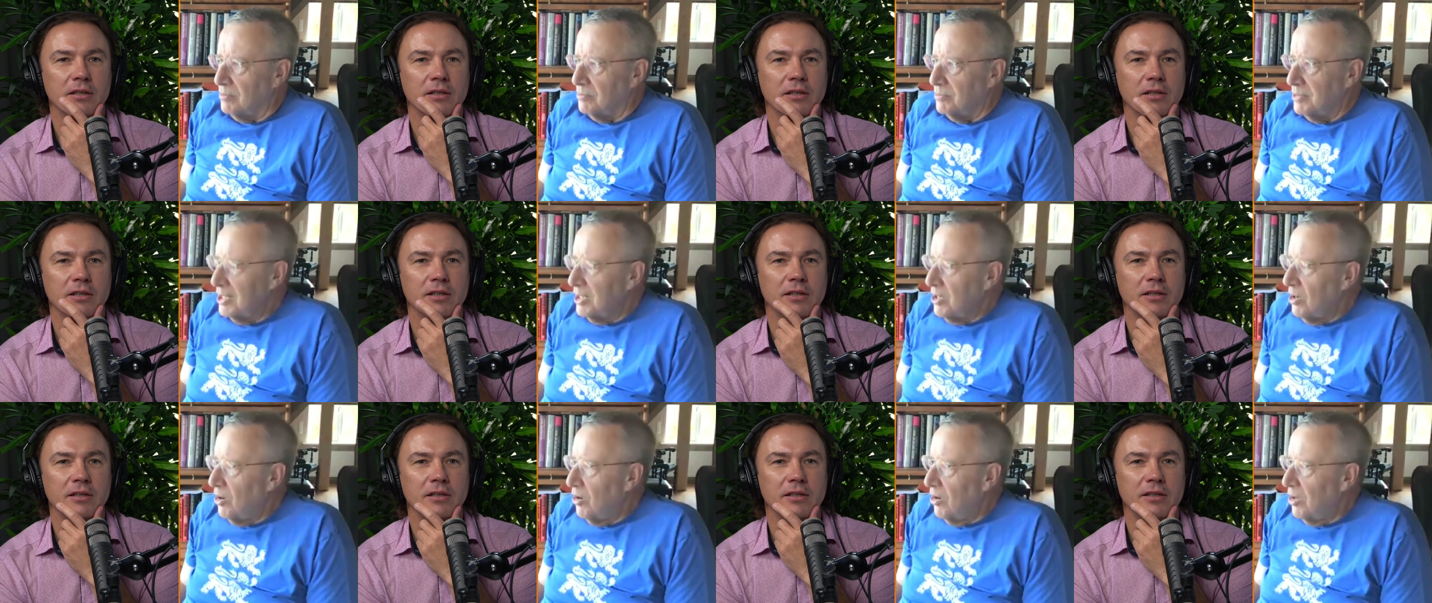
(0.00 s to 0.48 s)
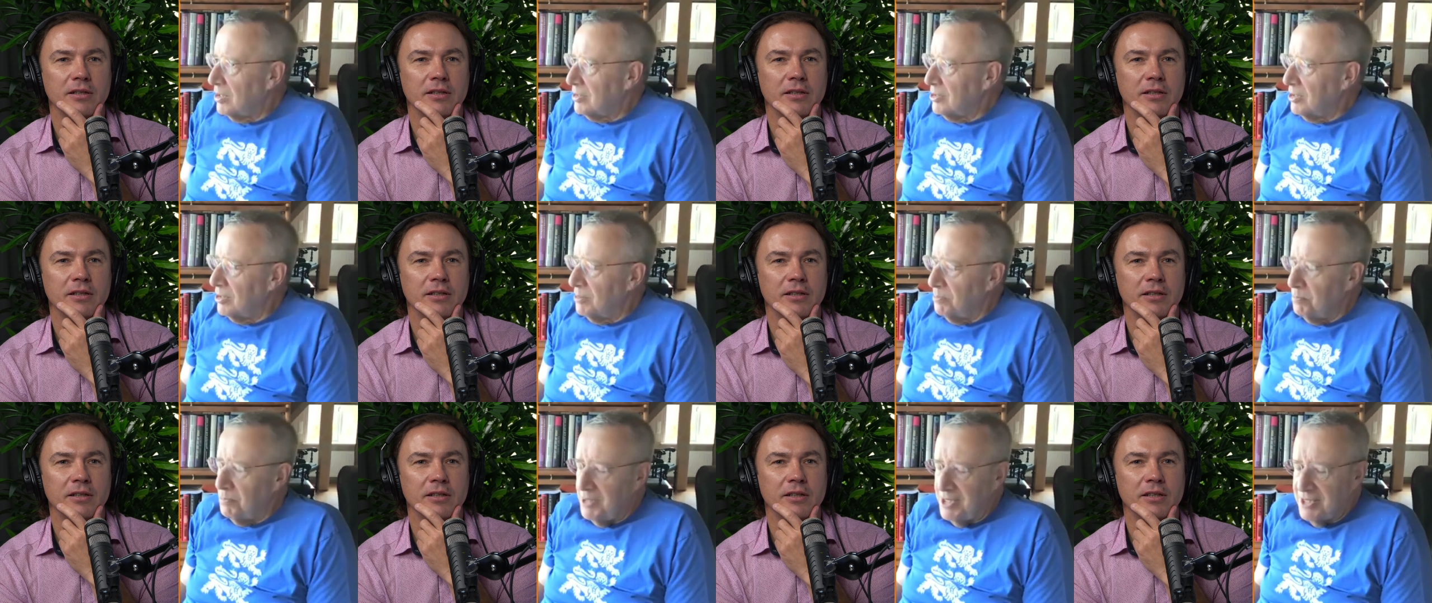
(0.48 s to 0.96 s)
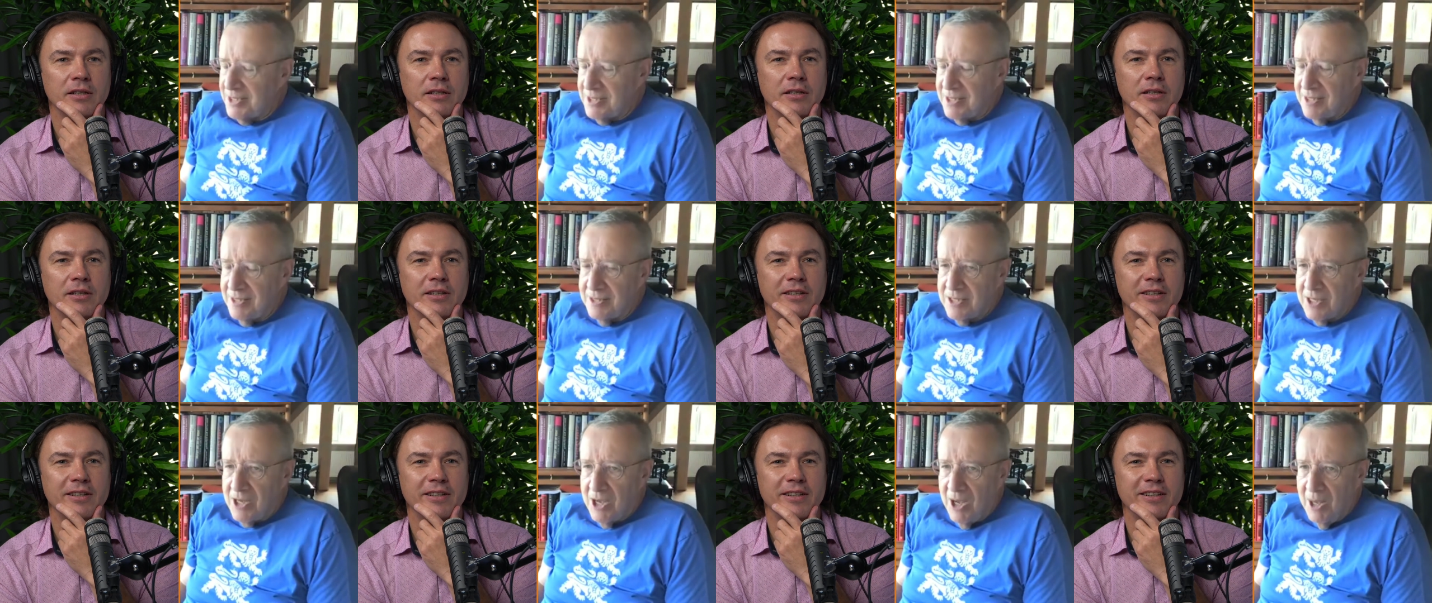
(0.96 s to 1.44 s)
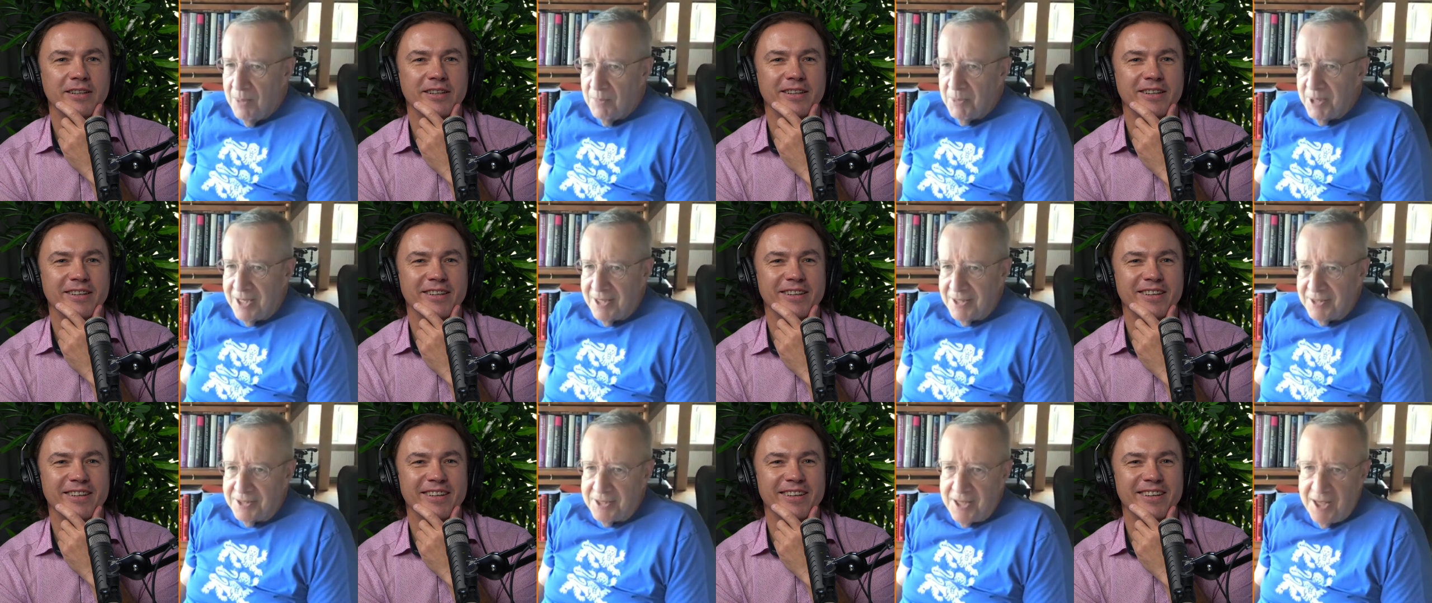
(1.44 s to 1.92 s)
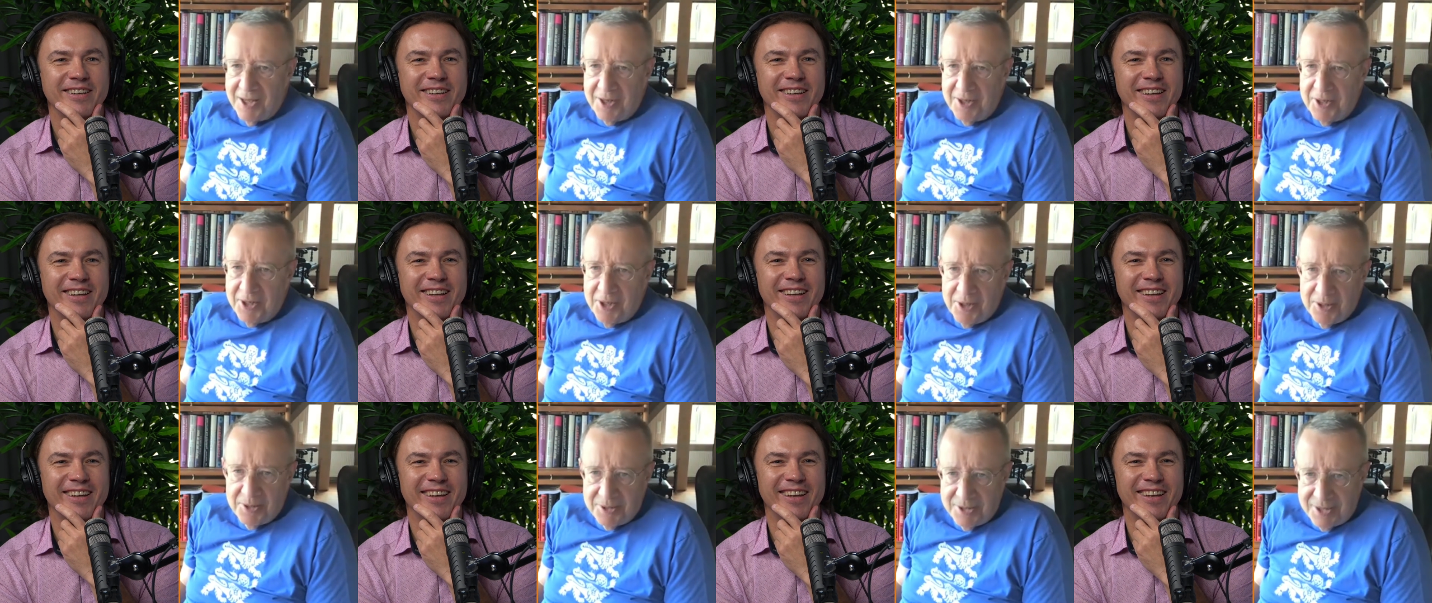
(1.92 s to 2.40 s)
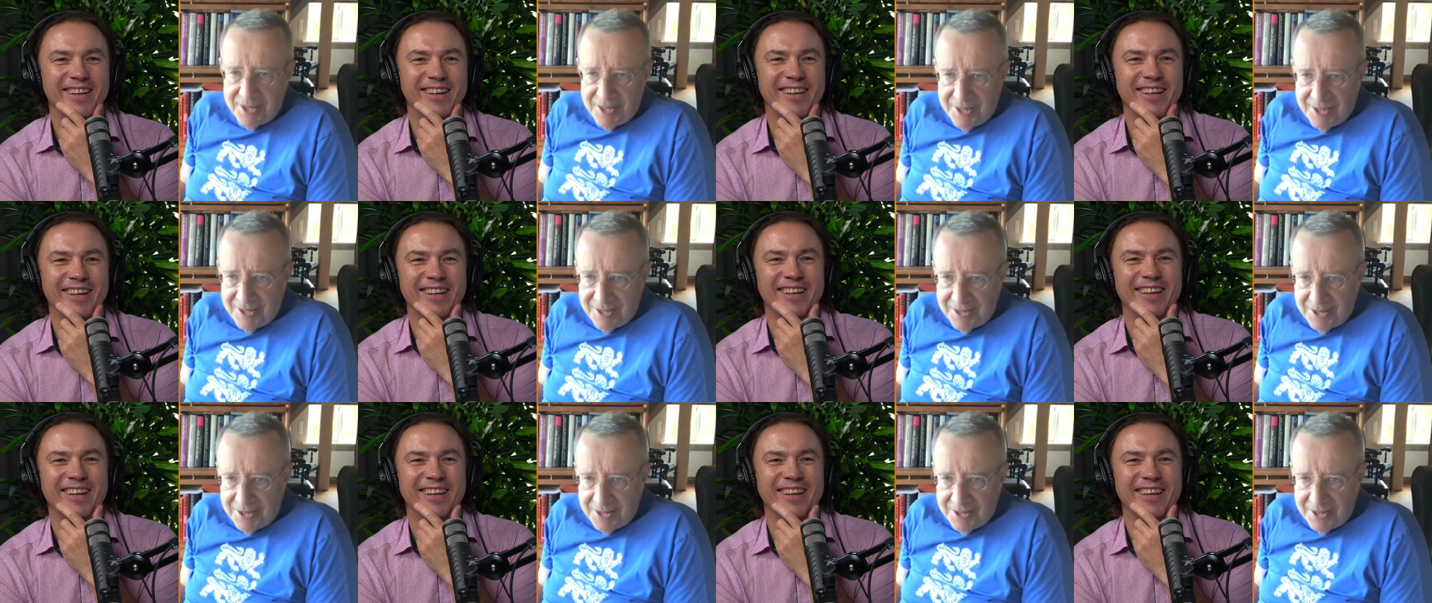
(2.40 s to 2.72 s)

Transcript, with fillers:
Speaker 1: we called her Mrs. Cummings. I don't know. She's